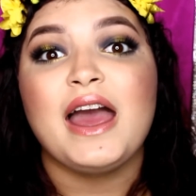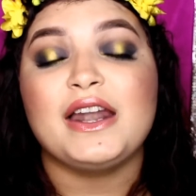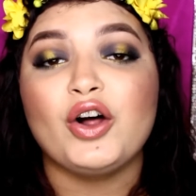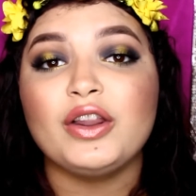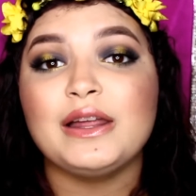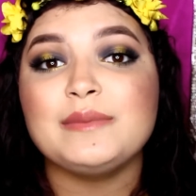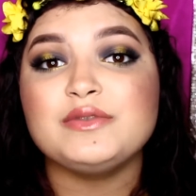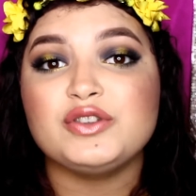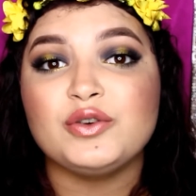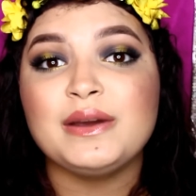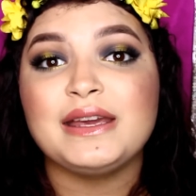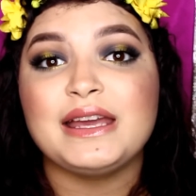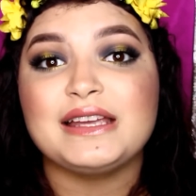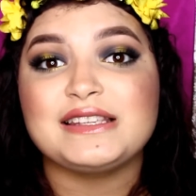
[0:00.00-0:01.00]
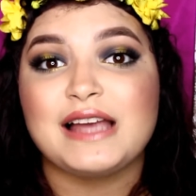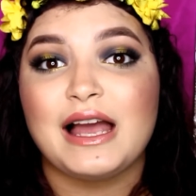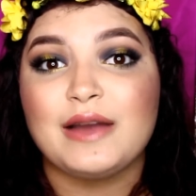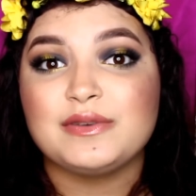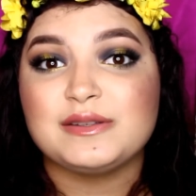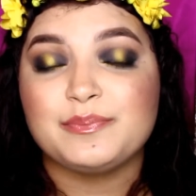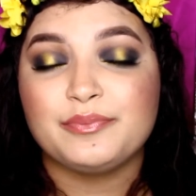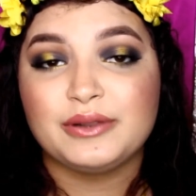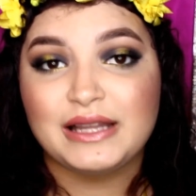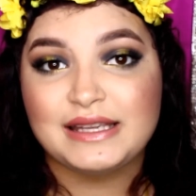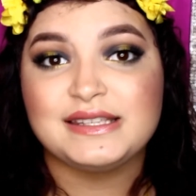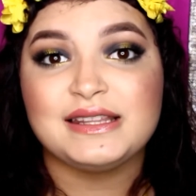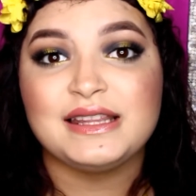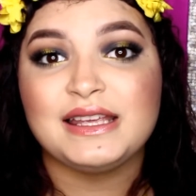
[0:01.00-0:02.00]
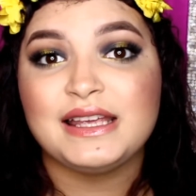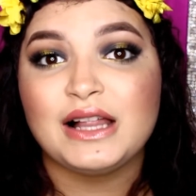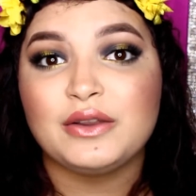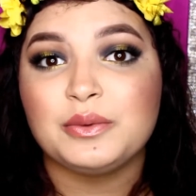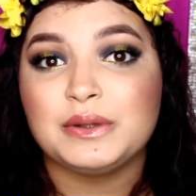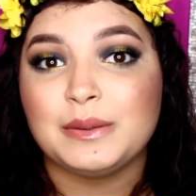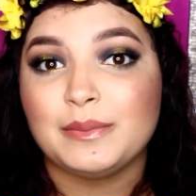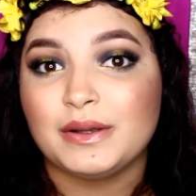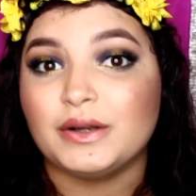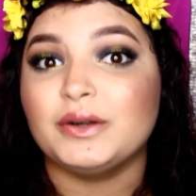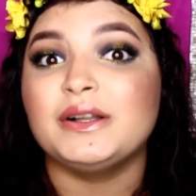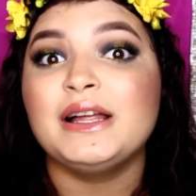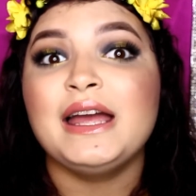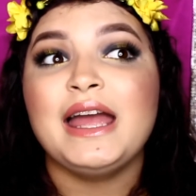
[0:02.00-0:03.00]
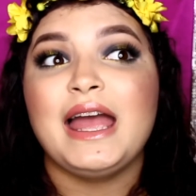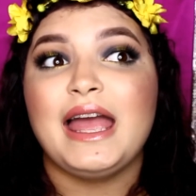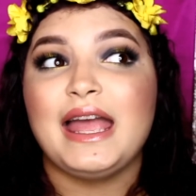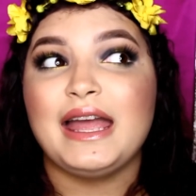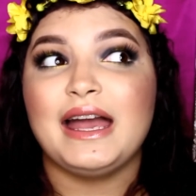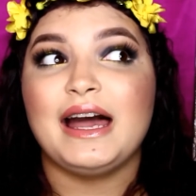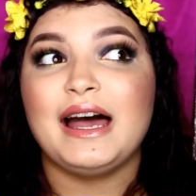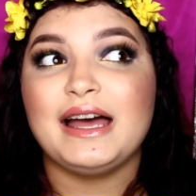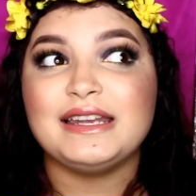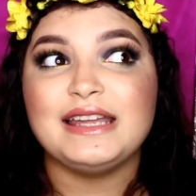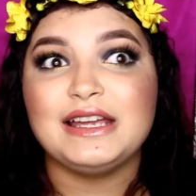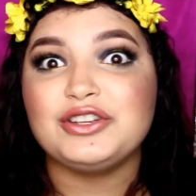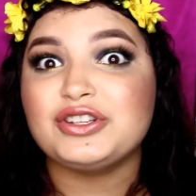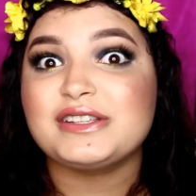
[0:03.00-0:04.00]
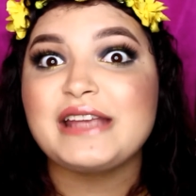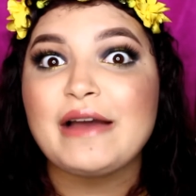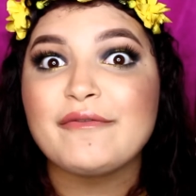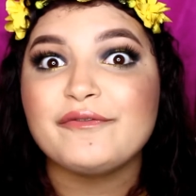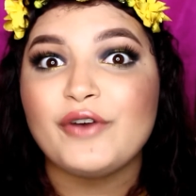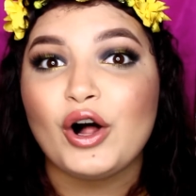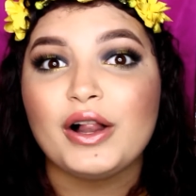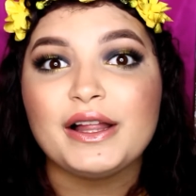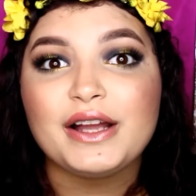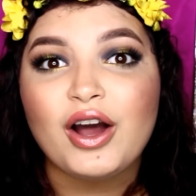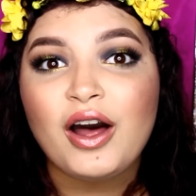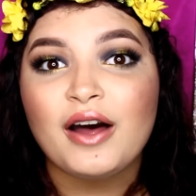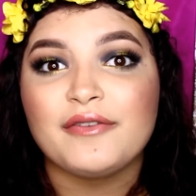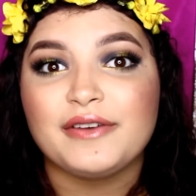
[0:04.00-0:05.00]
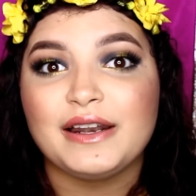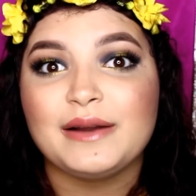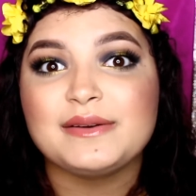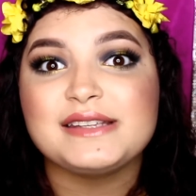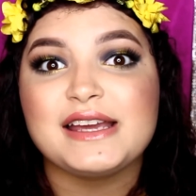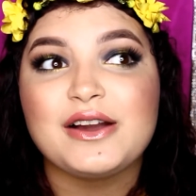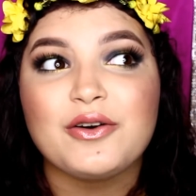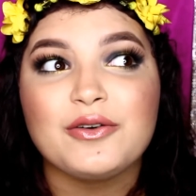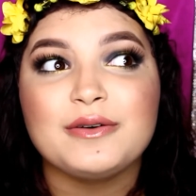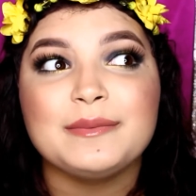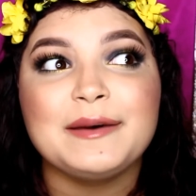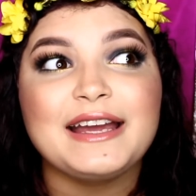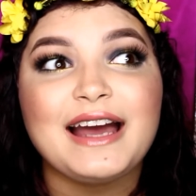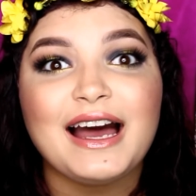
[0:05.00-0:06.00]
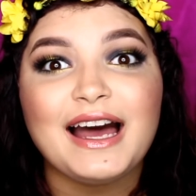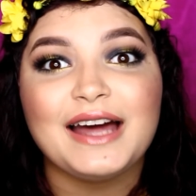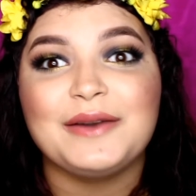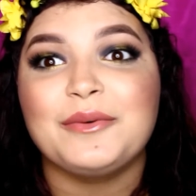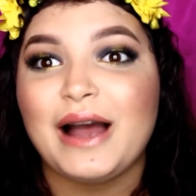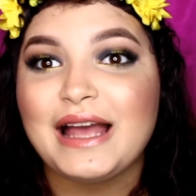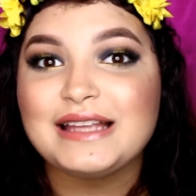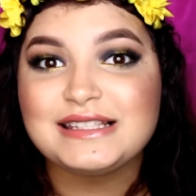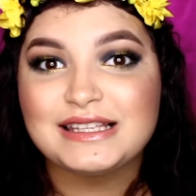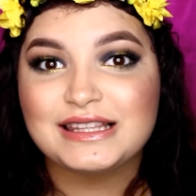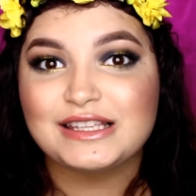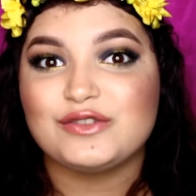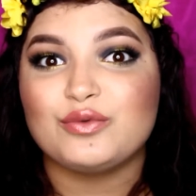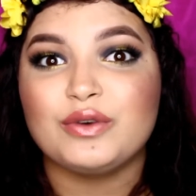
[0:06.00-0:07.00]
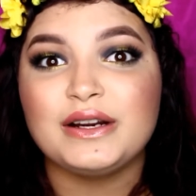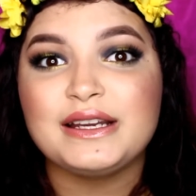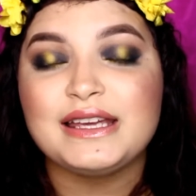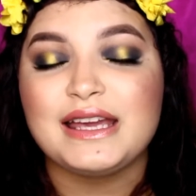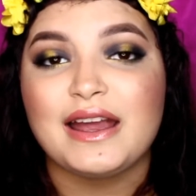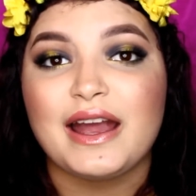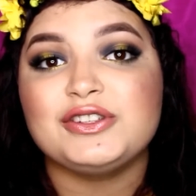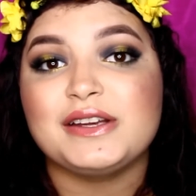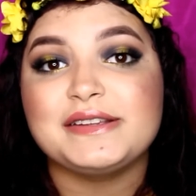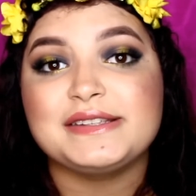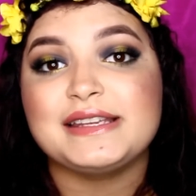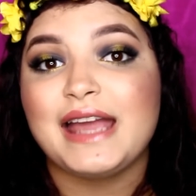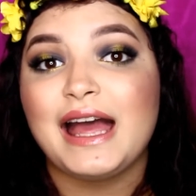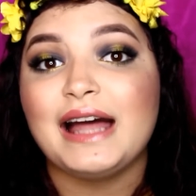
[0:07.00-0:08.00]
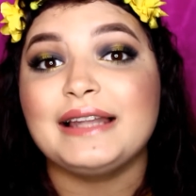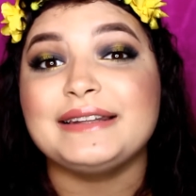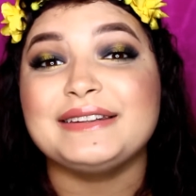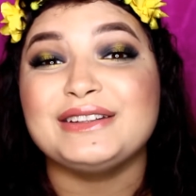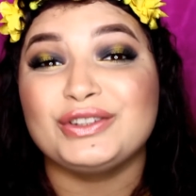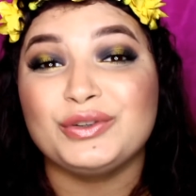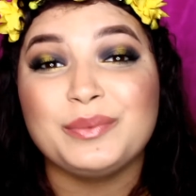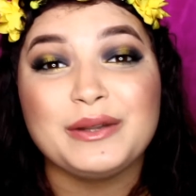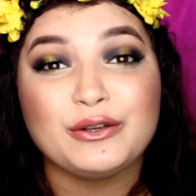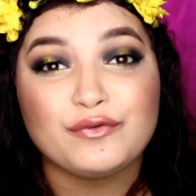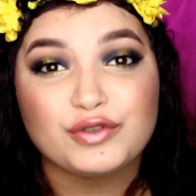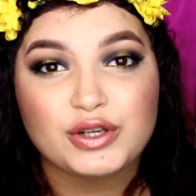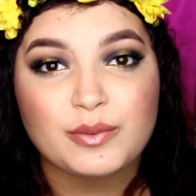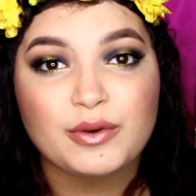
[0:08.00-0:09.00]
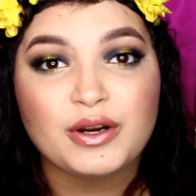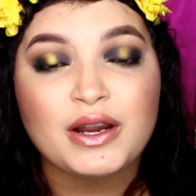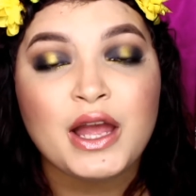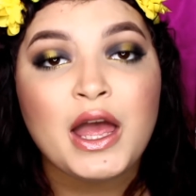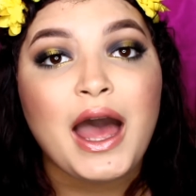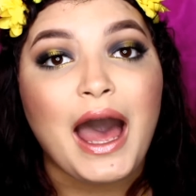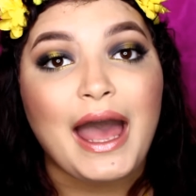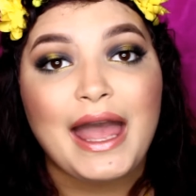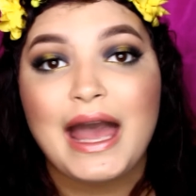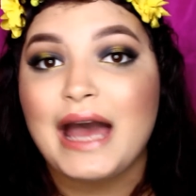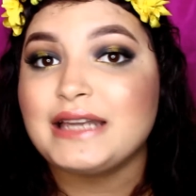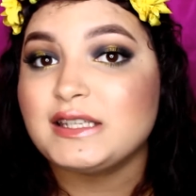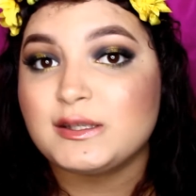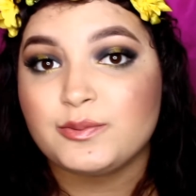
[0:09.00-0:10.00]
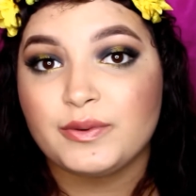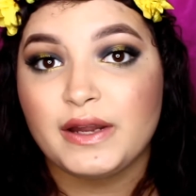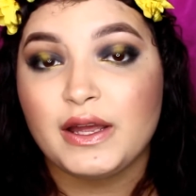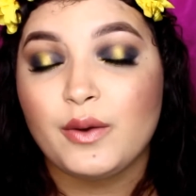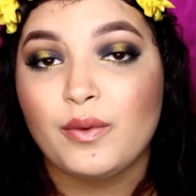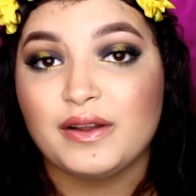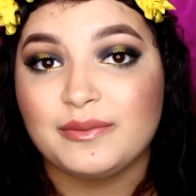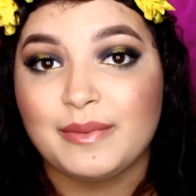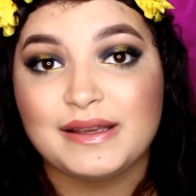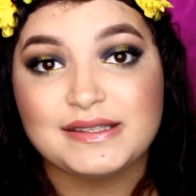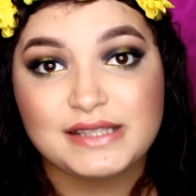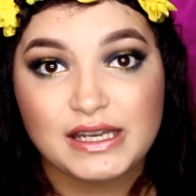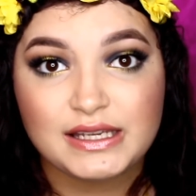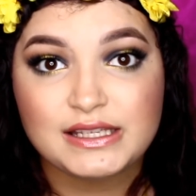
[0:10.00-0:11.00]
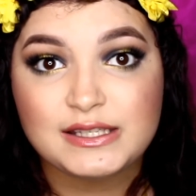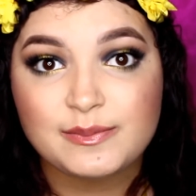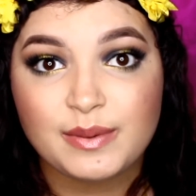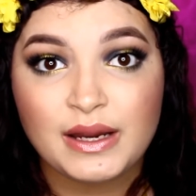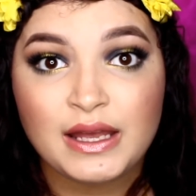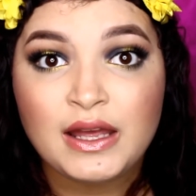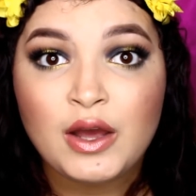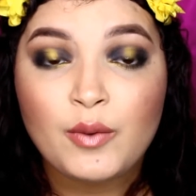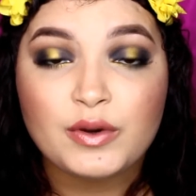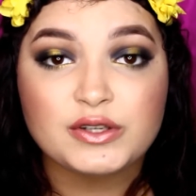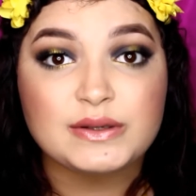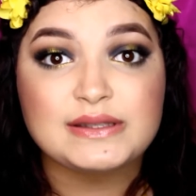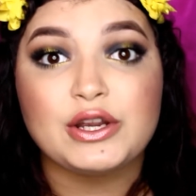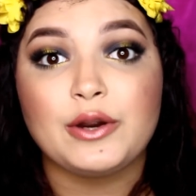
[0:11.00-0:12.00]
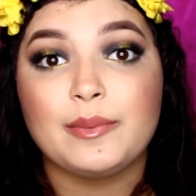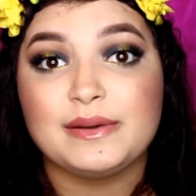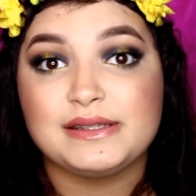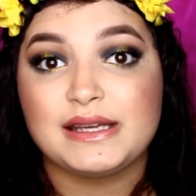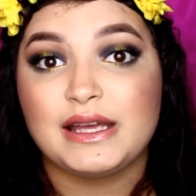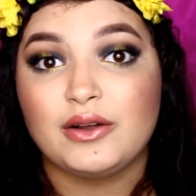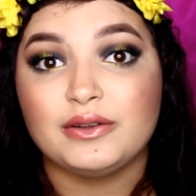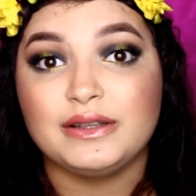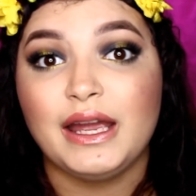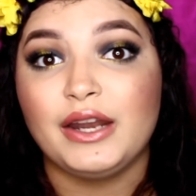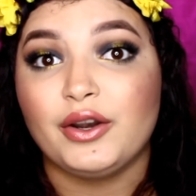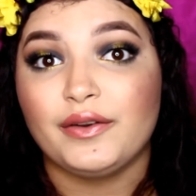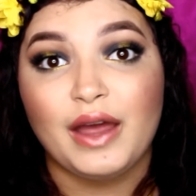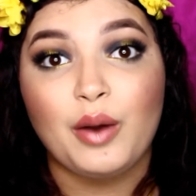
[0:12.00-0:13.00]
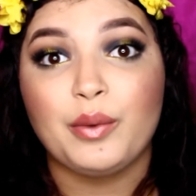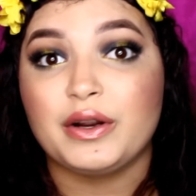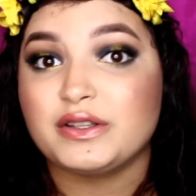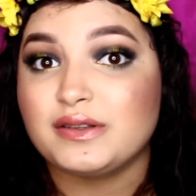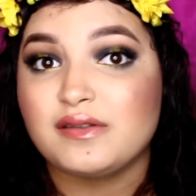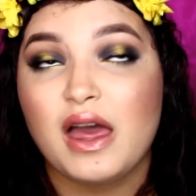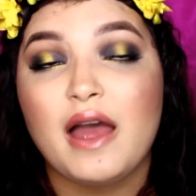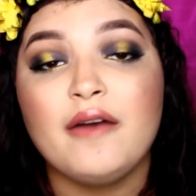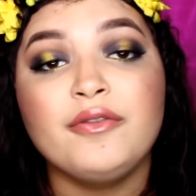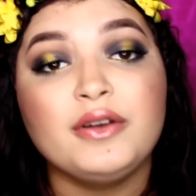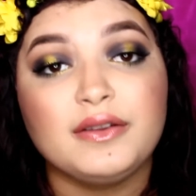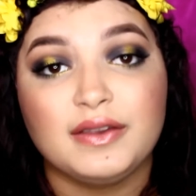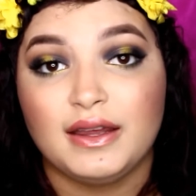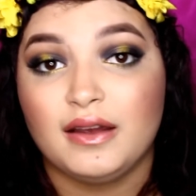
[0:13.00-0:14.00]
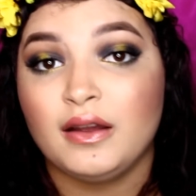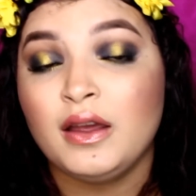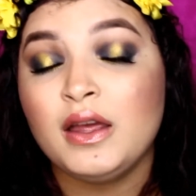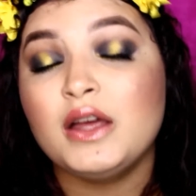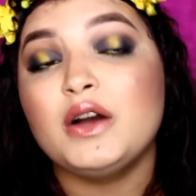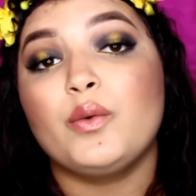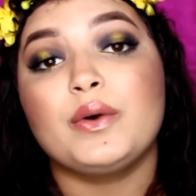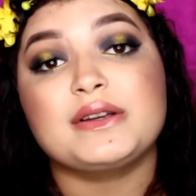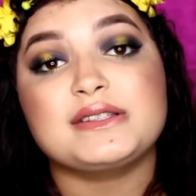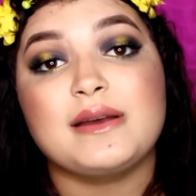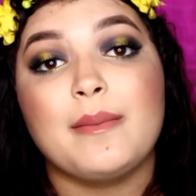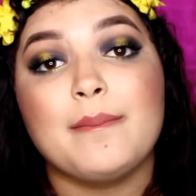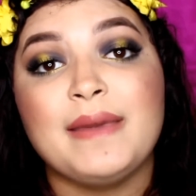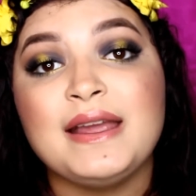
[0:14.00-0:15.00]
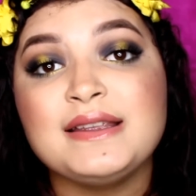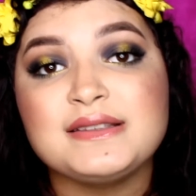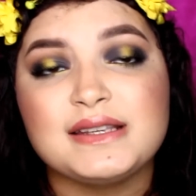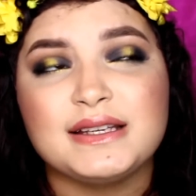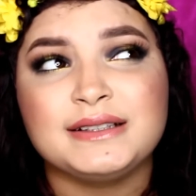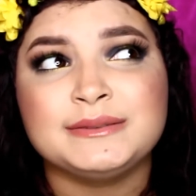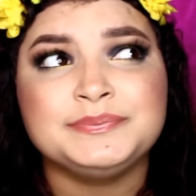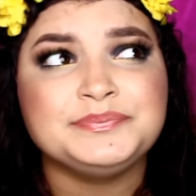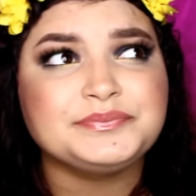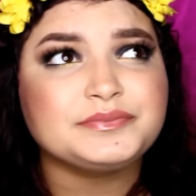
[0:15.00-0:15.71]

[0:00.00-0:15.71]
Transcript: And all I'm doing is I was placing the yellow in the middle and it just kept falling off. And I was like, oh my God, why isn't this working? Just to get a little bit of shimmer, I had to spray it with my setting spray, which is the Urban Decay All Nighter. That works with everything. It works amazing amazing.